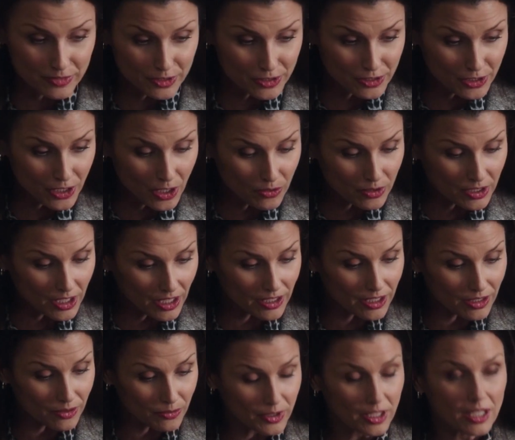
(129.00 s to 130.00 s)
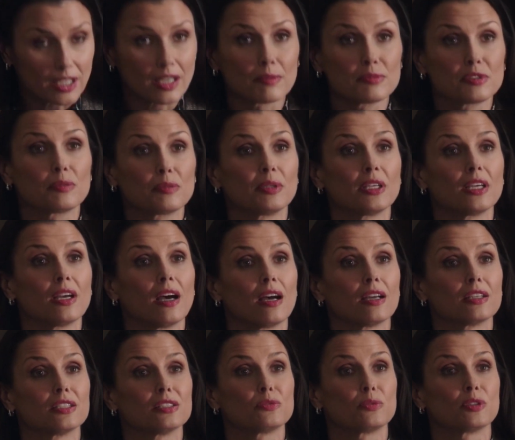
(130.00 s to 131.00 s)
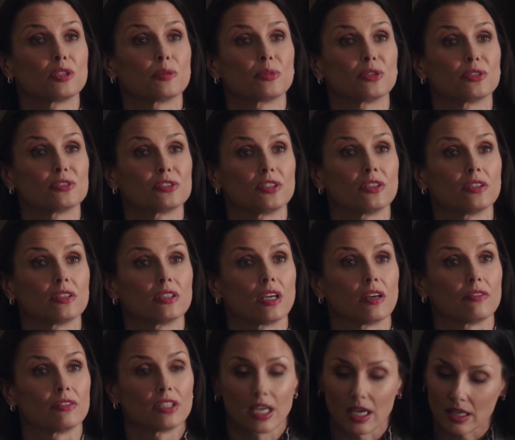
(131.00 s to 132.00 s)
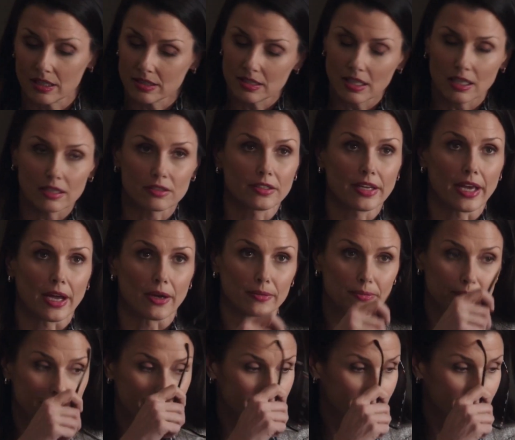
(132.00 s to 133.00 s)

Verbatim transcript: There's no gonna when it comes to being honest with the person you love. You gotta tell her now